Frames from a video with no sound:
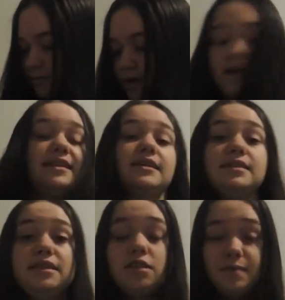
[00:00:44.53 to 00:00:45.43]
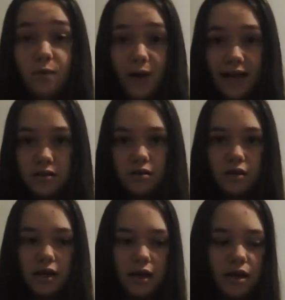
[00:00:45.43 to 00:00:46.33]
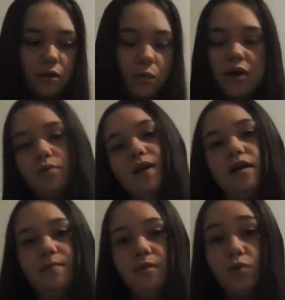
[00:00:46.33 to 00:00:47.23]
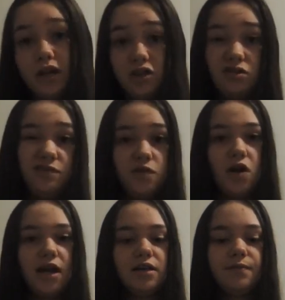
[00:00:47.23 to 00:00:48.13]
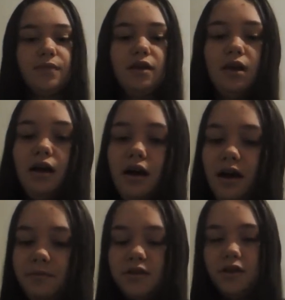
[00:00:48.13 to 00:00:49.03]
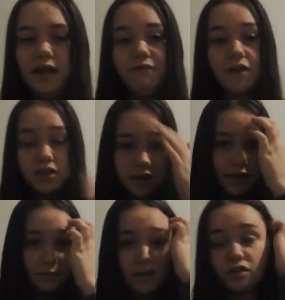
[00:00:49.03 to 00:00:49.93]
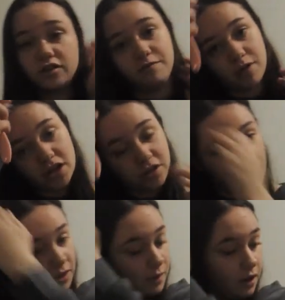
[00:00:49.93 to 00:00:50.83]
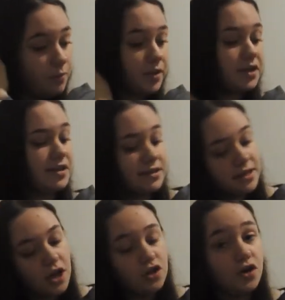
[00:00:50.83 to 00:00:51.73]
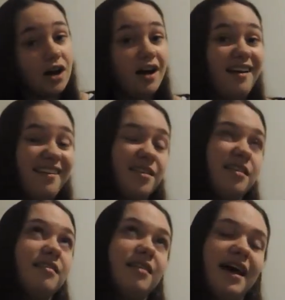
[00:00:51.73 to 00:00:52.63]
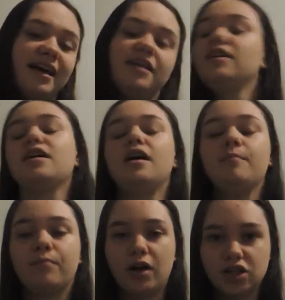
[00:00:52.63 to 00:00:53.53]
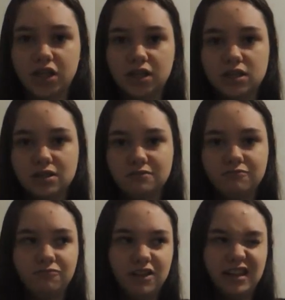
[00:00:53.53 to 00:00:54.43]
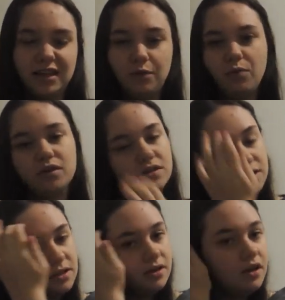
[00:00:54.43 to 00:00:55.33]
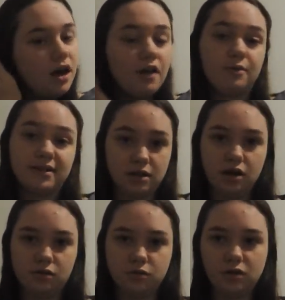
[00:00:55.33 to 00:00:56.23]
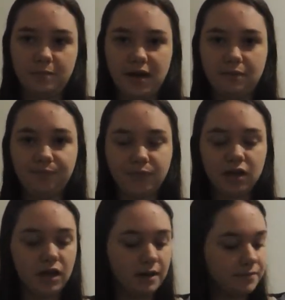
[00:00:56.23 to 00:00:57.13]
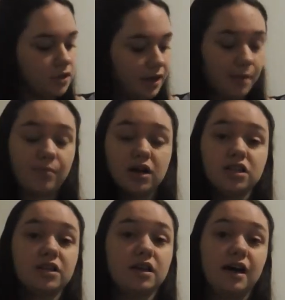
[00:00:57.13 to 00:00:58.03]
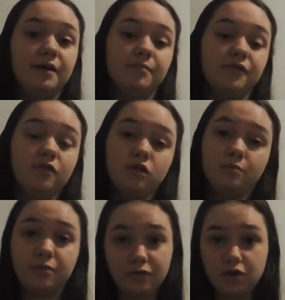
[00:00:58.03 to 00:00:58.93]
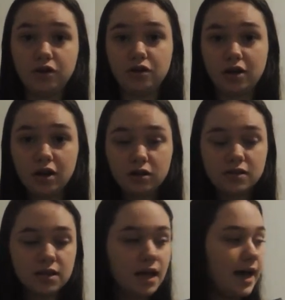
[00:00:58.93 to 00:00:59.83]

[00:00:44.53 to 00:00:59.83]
But it doesn't need to be wet, so that when you wake up in the morning it should have dried. So yeah, first you need to make sure that you brushed it really well, because you can't brush it really once, otherwise the curls will come out. So yeah, brush it the night before you do the curls,